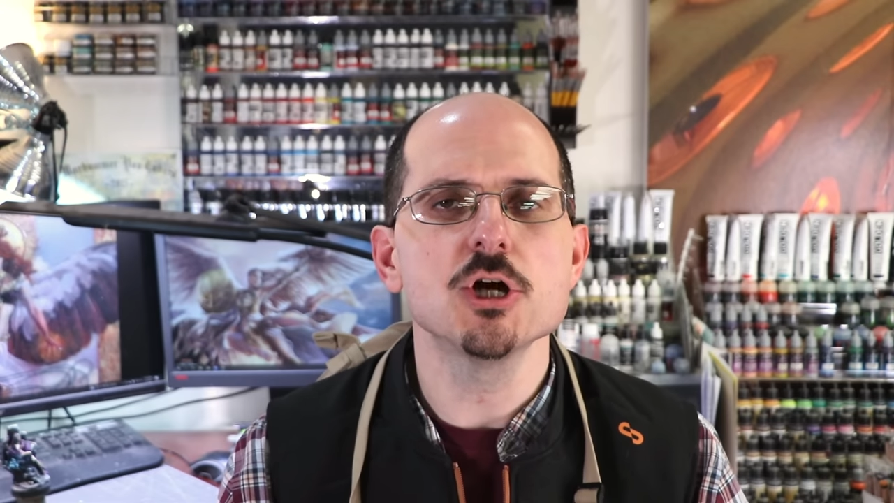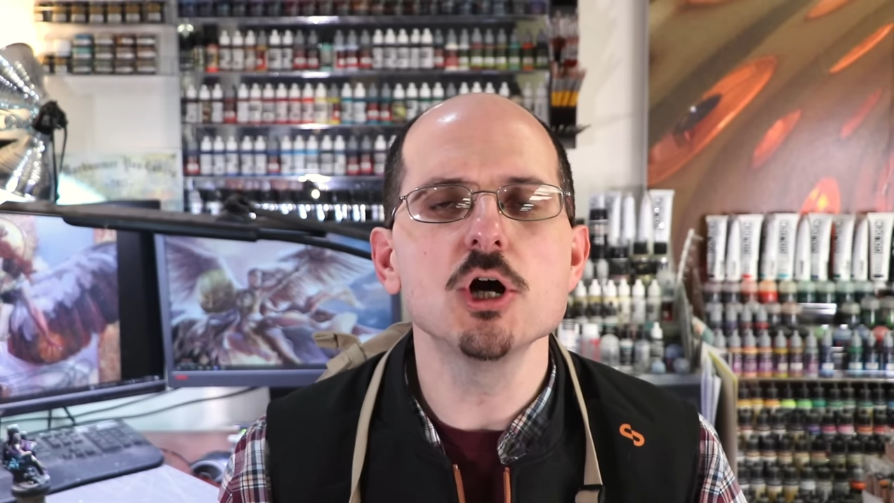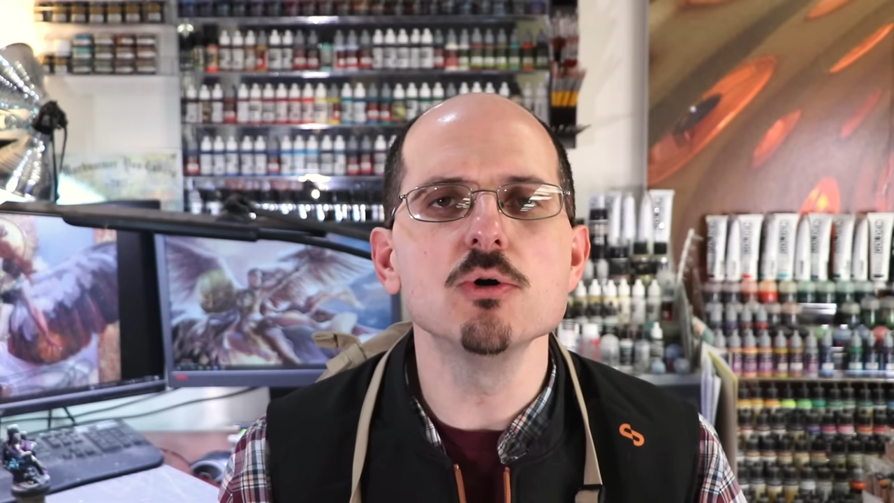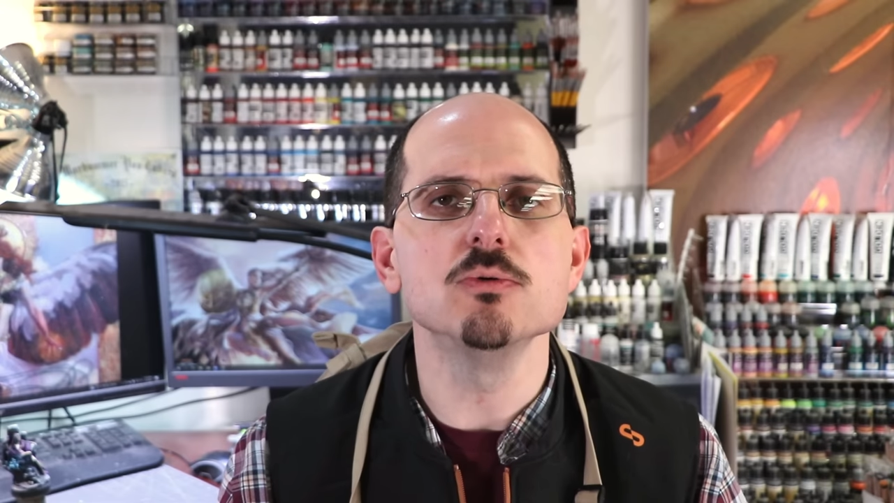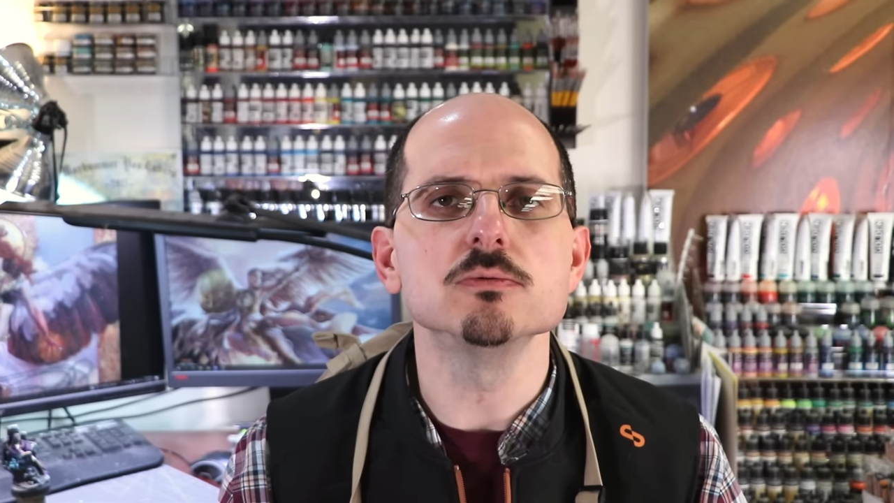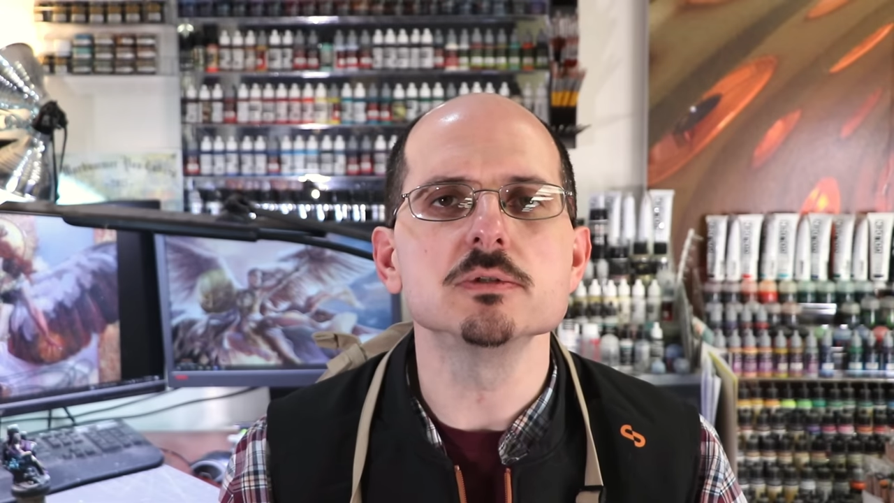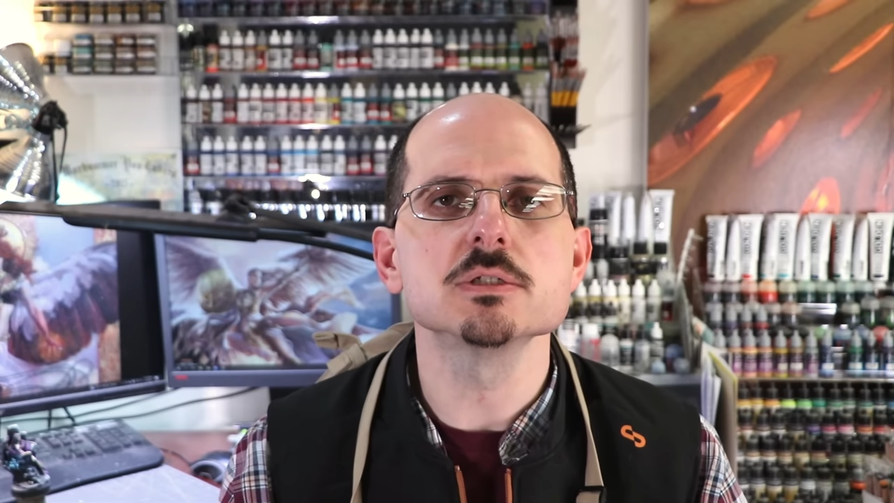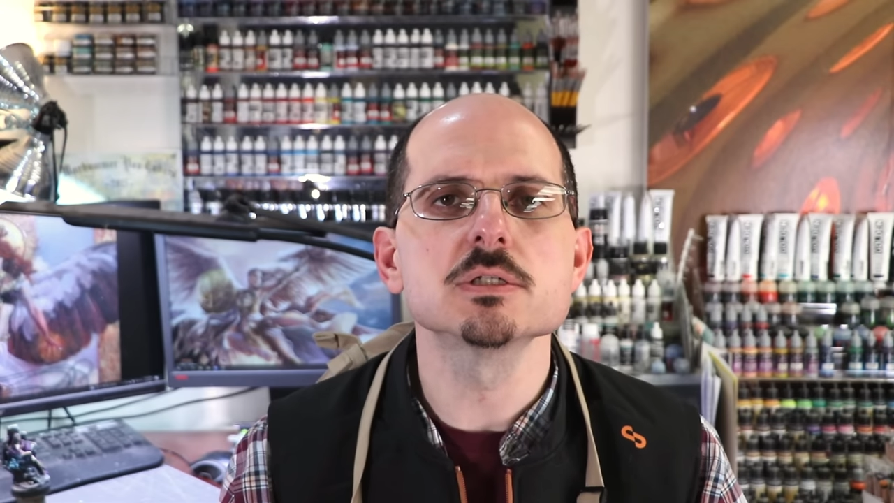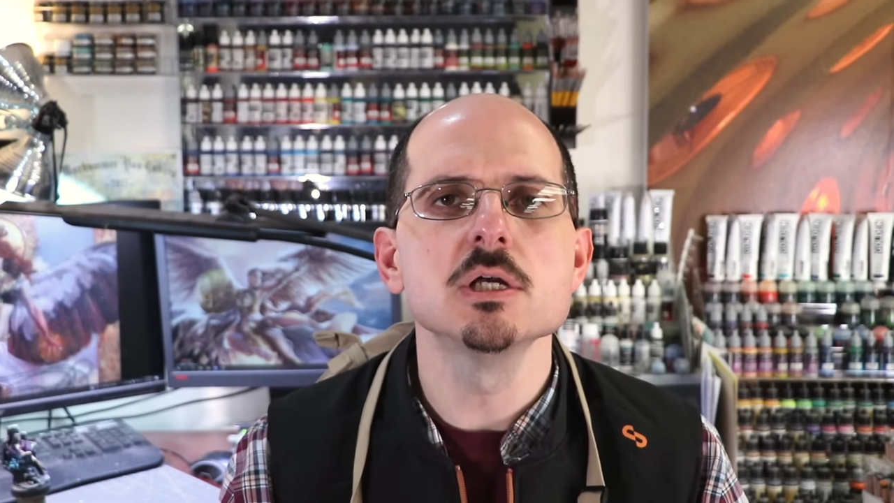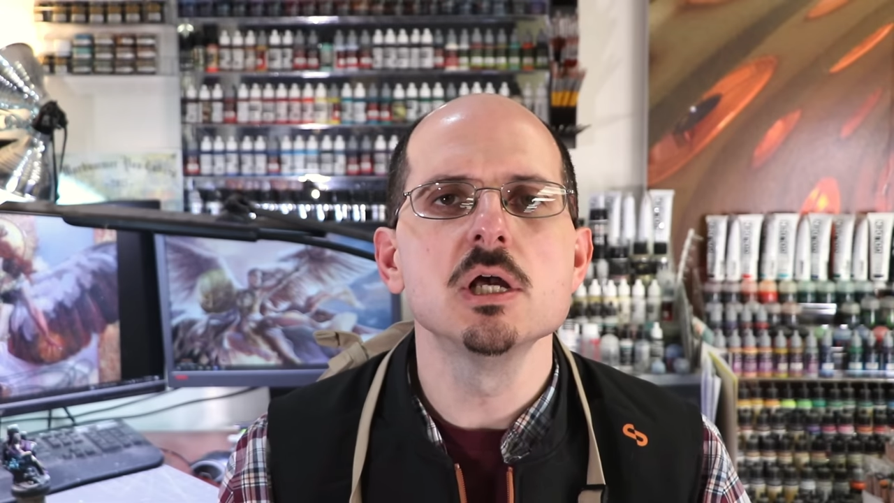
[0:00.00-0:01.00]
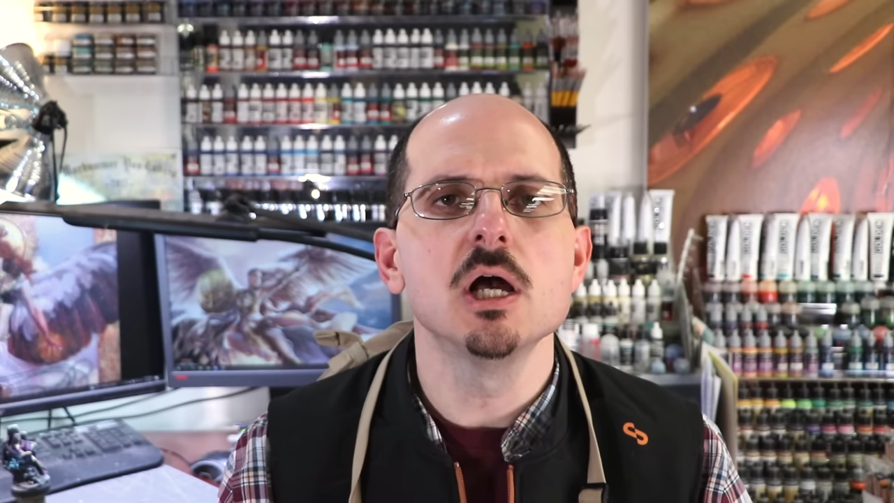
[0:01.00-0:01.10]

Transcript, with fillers: tones.